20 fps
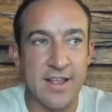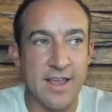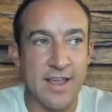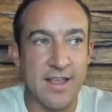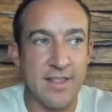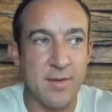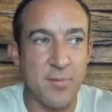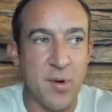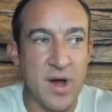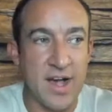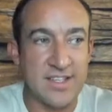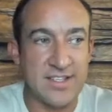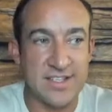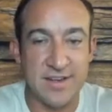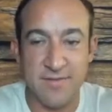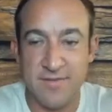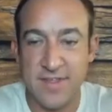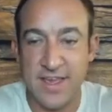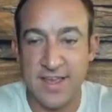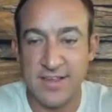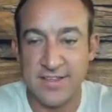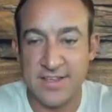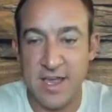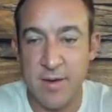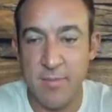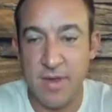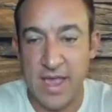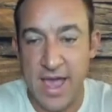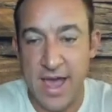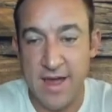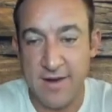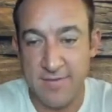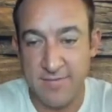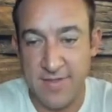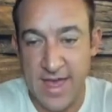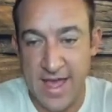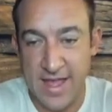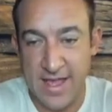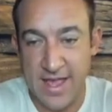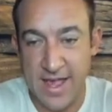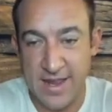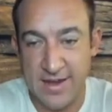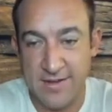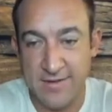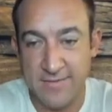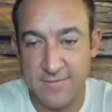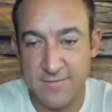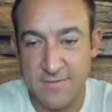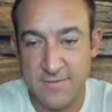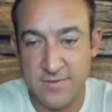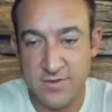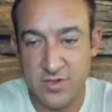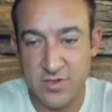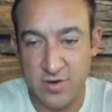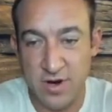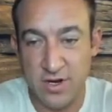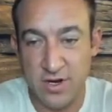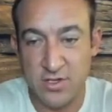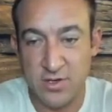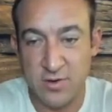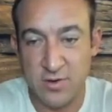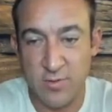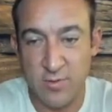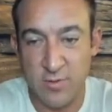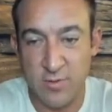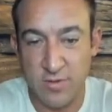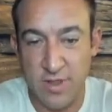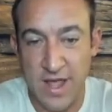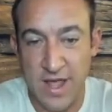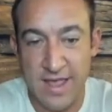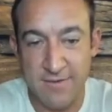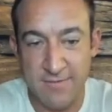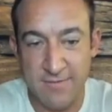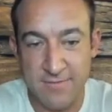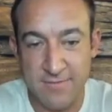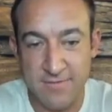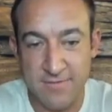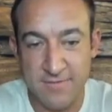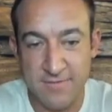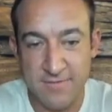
the positive things coming out of that kind of structure or life.